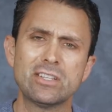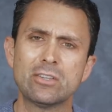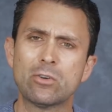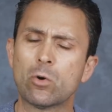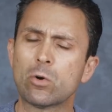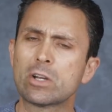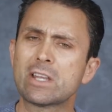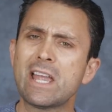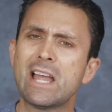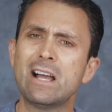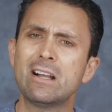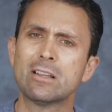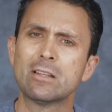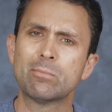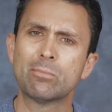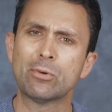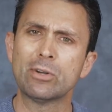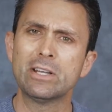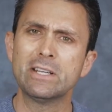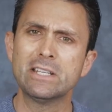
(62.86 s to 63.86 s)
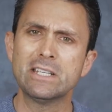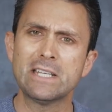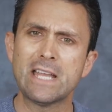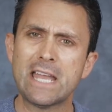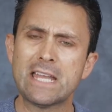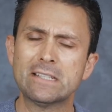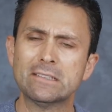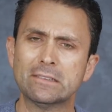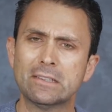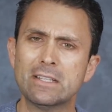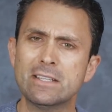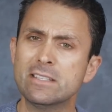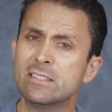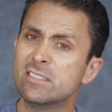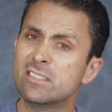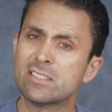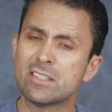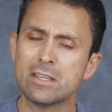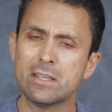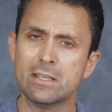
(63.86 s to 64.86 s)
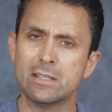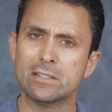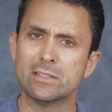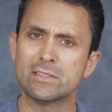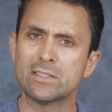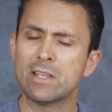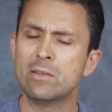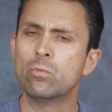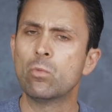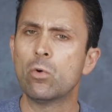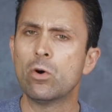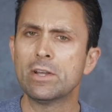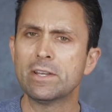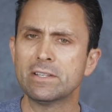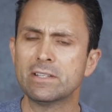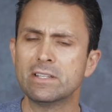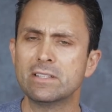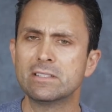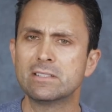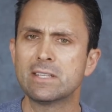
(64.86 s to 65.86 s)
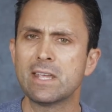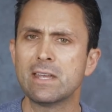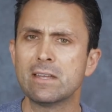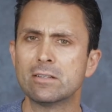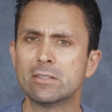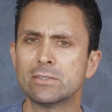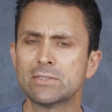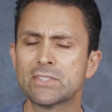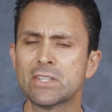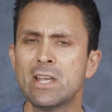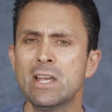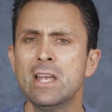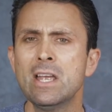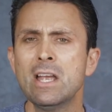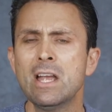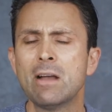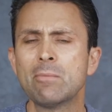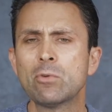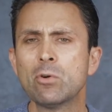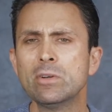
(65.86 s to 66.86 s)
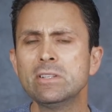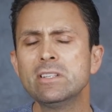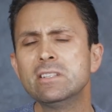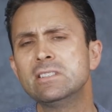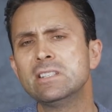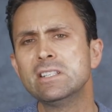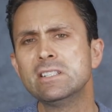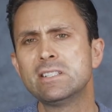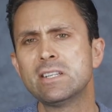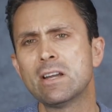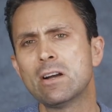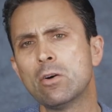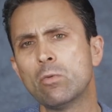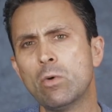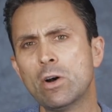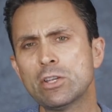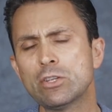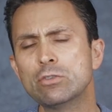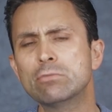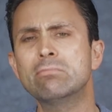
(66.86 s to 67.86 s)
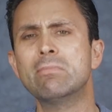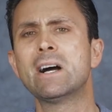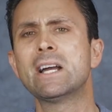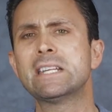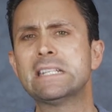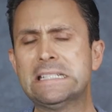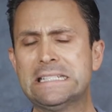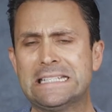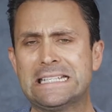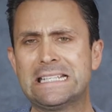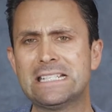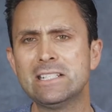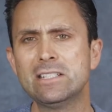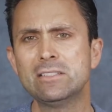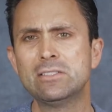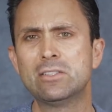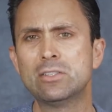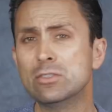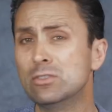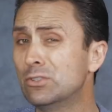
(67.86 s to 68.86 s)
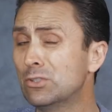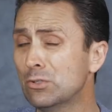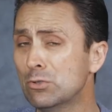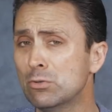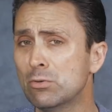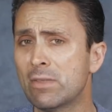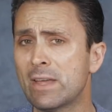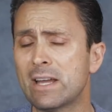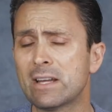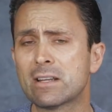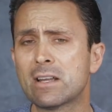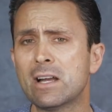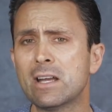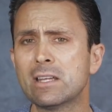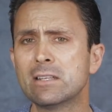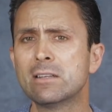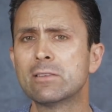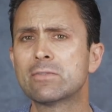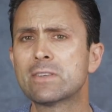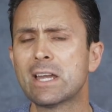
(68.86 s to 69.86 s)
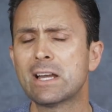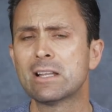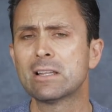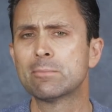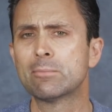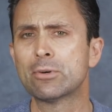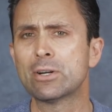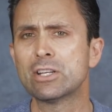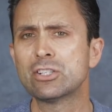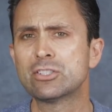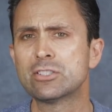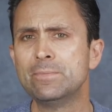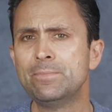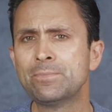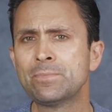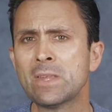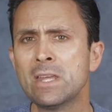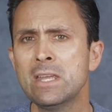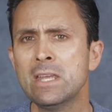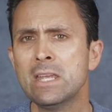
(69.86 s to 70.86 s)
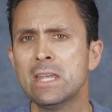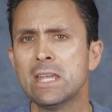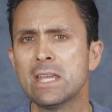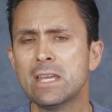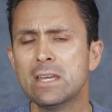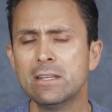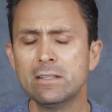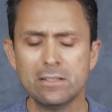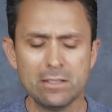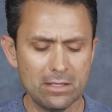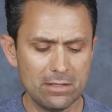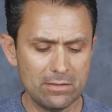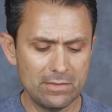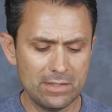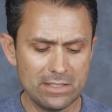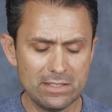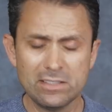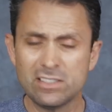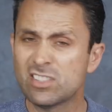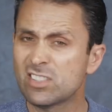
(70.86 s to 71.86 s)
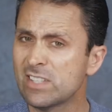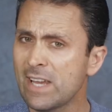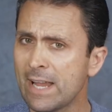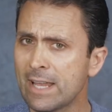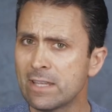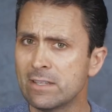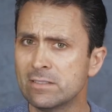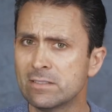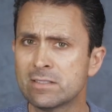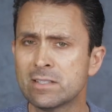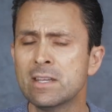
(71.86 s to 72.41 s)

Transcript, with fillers: or calibrating a lens is and what it entails. I'm going to detail what you might need to do that kind of calibration. In the second